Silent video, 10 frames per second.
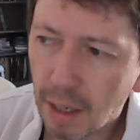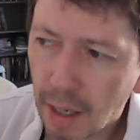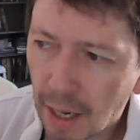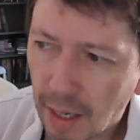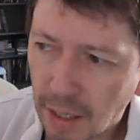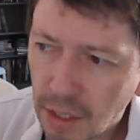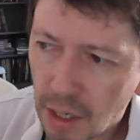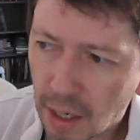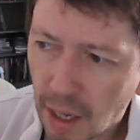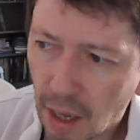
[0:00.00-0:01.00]
and it
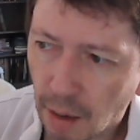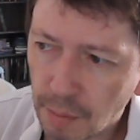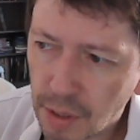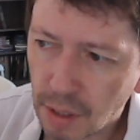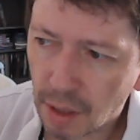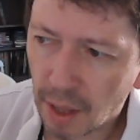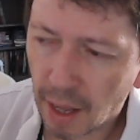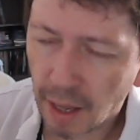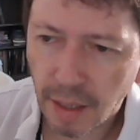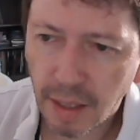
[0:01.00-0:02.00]
certainly ups
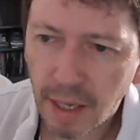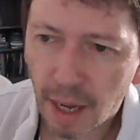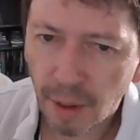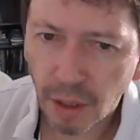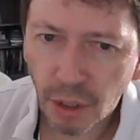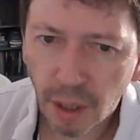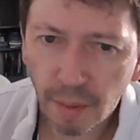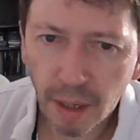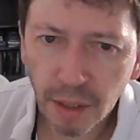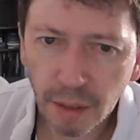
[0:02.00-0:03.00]
their damage. It
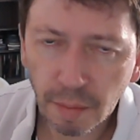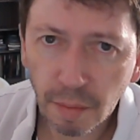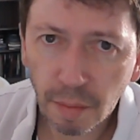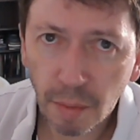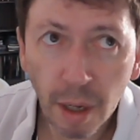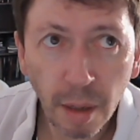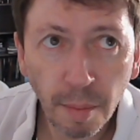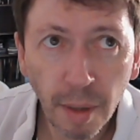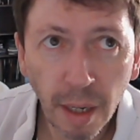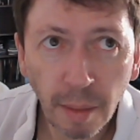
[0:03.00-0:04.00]
makes them
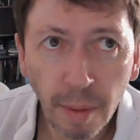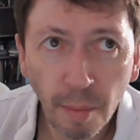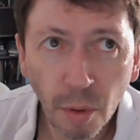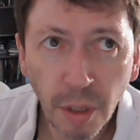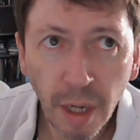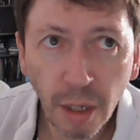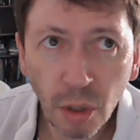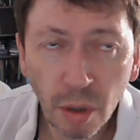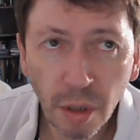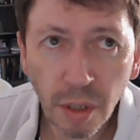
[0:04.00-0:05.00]
a little bit more
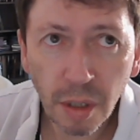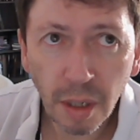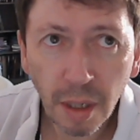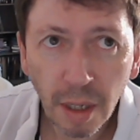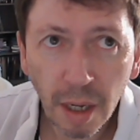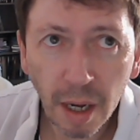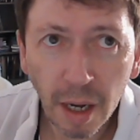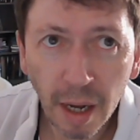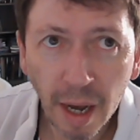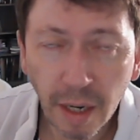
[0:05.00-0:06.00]
dangerous,
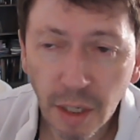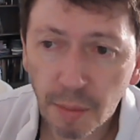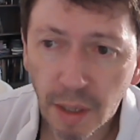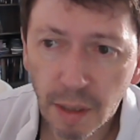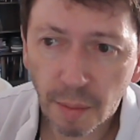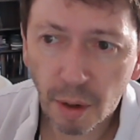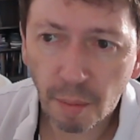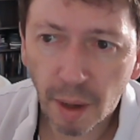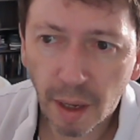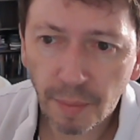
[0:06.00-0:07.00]
and it speeds up
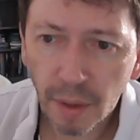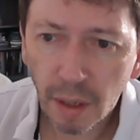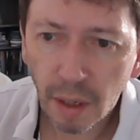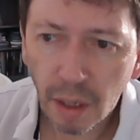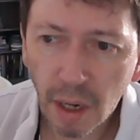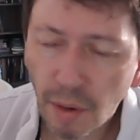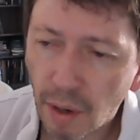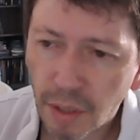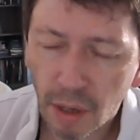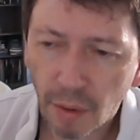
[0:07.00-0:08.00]
combat. You don't
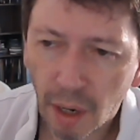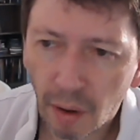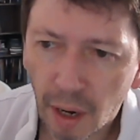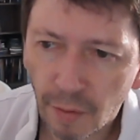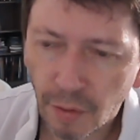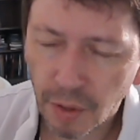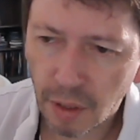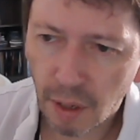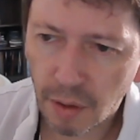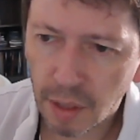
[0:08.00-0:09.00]
notice it on the lower levels, you
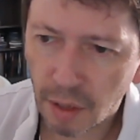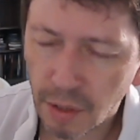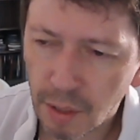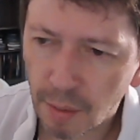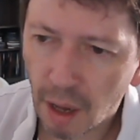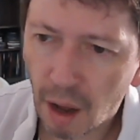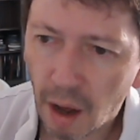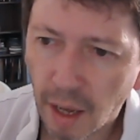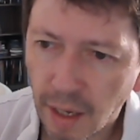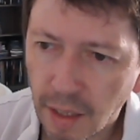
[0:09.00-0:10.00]
notice it on some of the
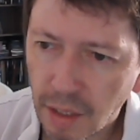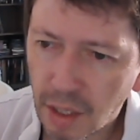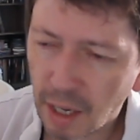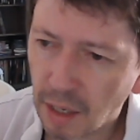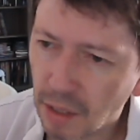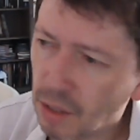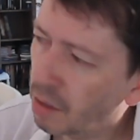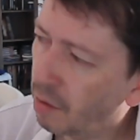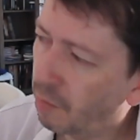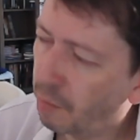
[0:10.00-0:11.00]
higher tiers
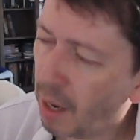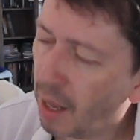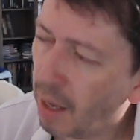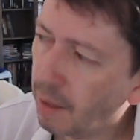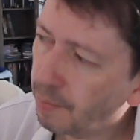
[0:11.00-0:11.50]
of play.